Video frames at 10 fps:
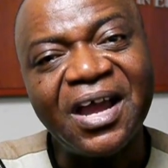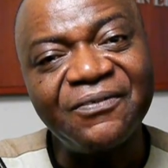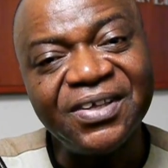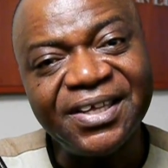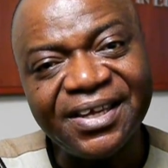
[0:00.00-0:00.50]

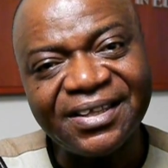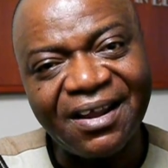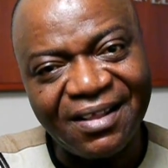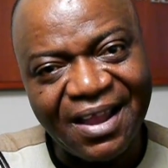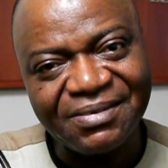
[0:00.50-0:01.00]
every day in
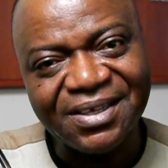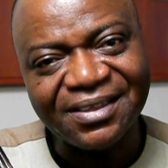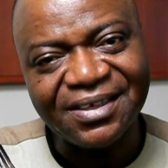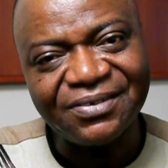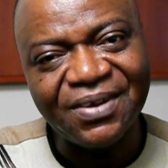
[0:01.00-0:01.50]
our lives, I
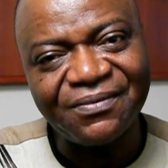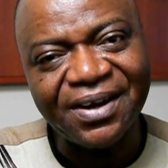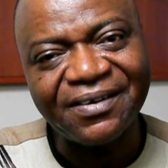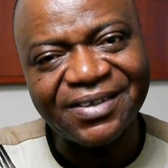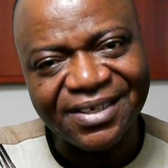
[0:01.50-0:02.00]
think it's very,
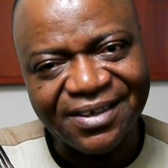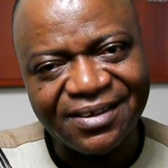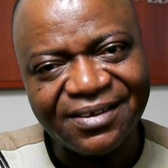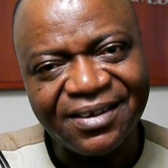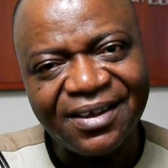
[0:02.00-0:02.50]
very
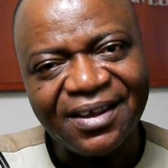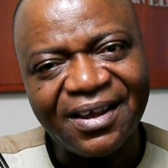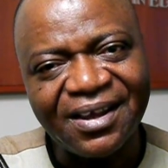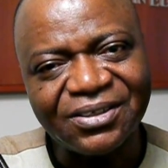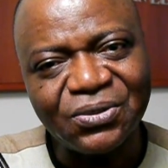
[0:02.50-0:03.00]
critical.
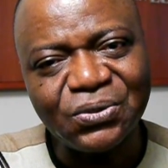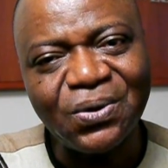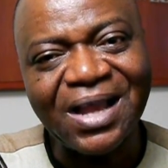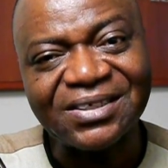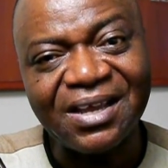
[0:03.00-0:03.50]
Uh, so
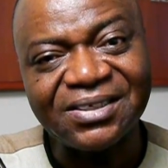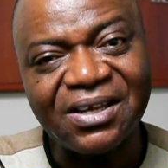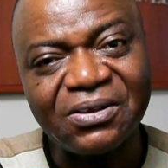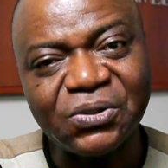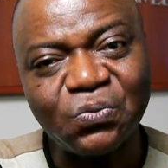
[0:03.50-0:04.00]
to ask
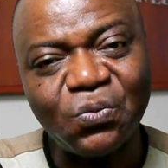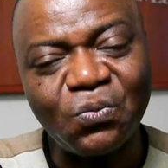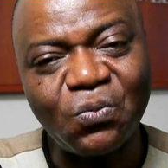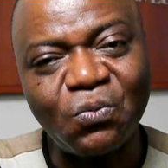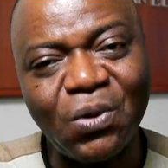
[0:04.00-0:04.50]
ourselves,
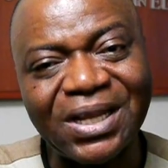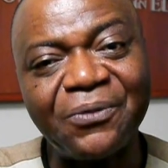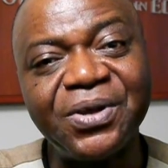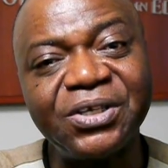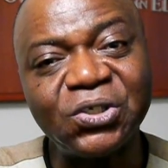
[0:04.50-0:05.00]
what
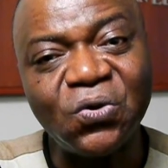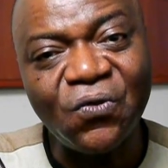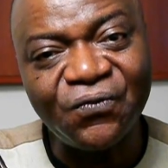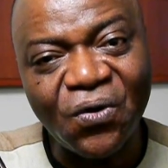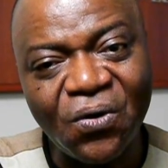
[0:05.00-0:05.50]
are we in
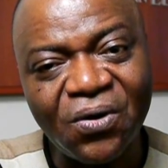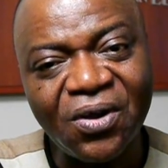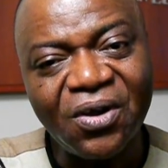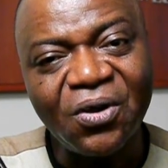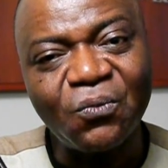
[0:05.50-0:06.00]
school for?
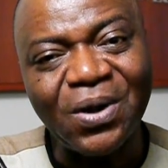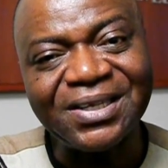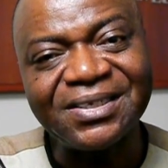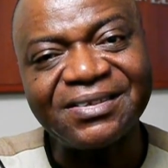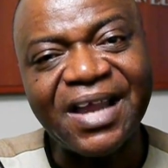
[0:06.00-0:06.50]
What
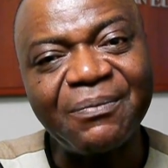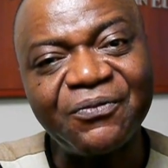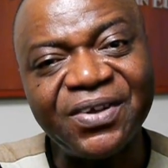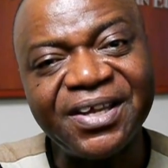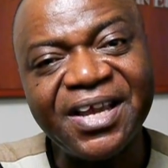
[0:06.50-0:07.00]
is the type
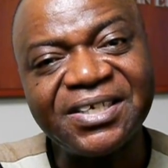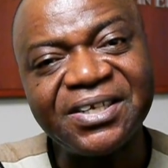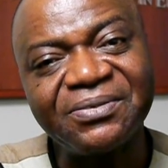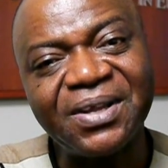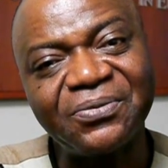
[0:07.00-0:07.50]
of
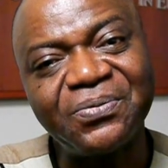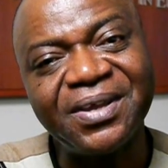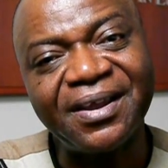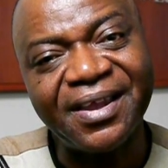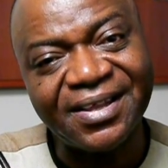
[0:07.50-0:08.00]
education that
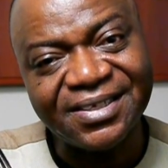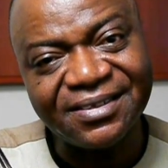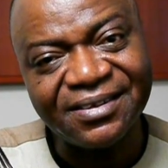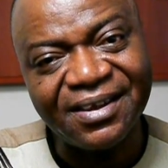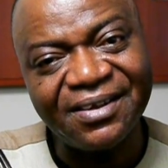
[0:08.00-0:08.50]
we are
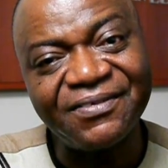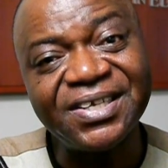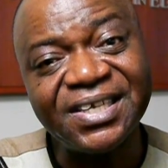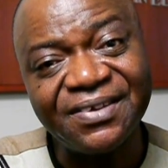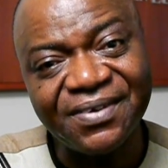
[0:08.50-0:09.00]
getting and
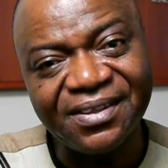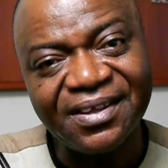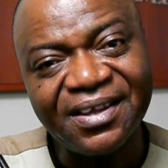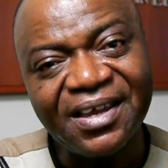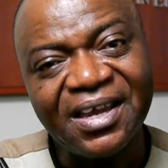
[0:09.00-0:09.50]

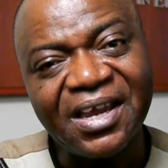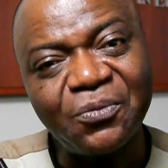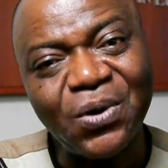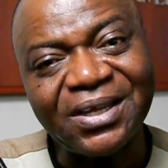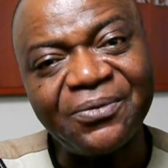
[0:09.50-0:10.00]
receiving?
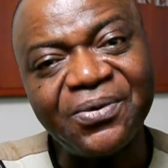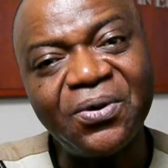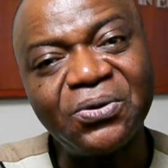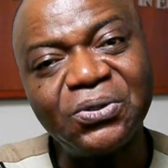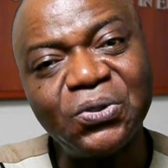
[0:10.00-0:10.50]
And what are we
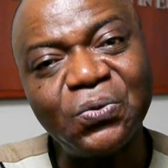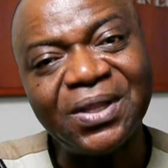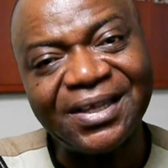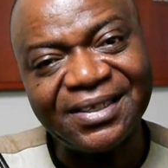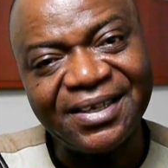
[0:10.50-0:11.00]
going to do
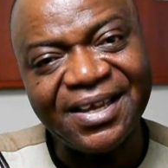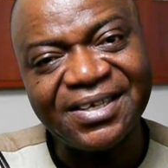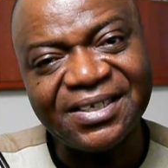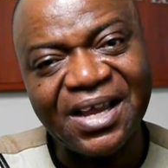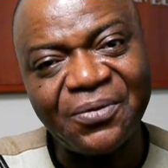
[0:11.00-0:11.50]
with that
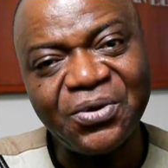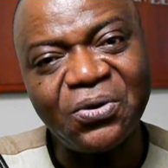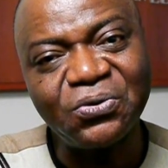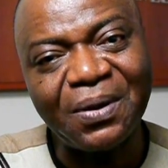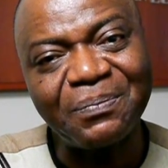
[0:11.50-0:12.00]
education? How are we
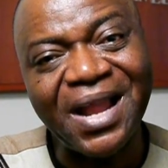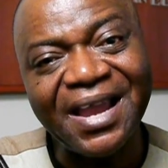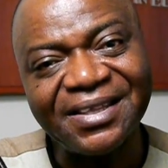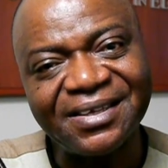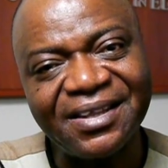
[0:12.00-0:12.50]
going to
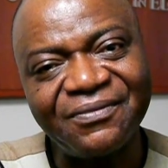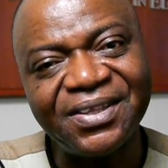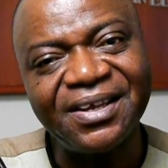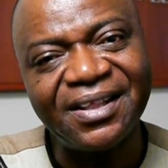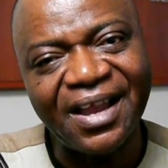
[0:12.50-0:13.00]
apply it in
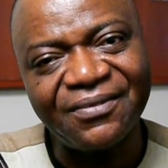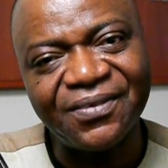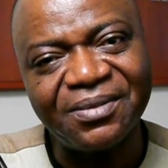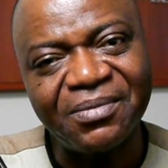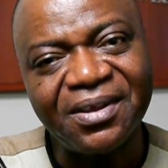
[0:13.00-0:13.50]
everyday life
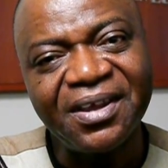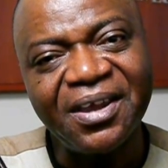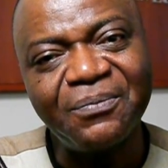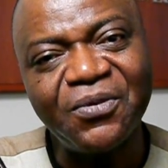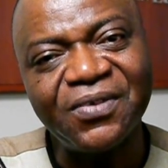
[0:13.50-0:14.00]
and
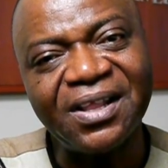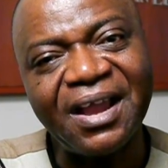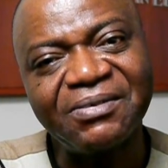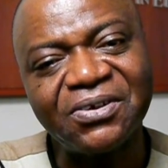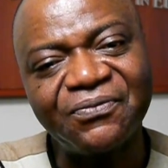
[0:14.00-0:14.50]
improve the
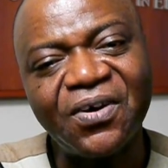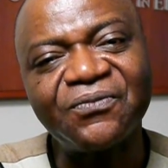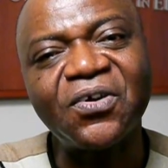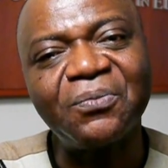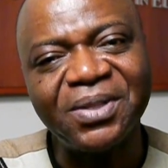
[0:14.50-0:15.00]
lives of,
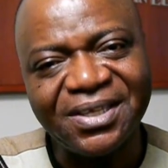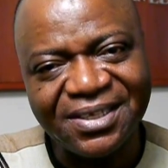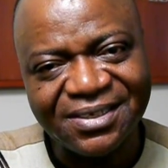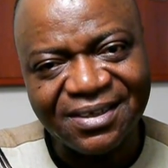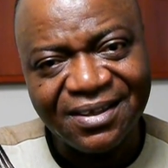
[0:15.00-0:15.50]
of
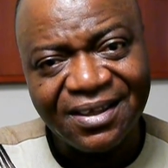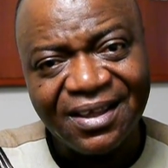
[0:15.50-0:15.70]
communities?